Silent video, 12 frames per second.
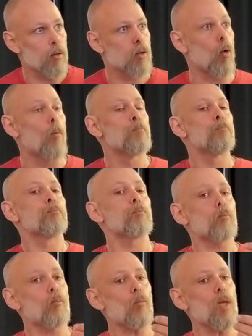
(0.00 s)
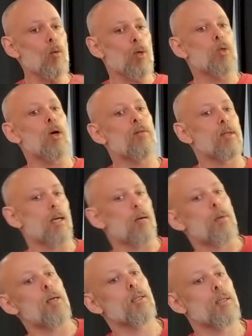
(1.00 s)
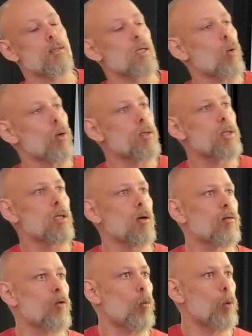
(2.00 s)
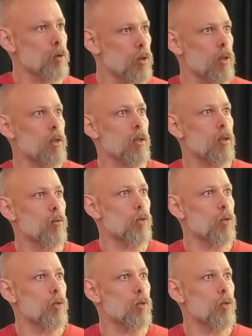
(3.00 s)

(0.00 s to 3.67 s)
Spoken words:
So what you have in Denmark is equality of opportunity,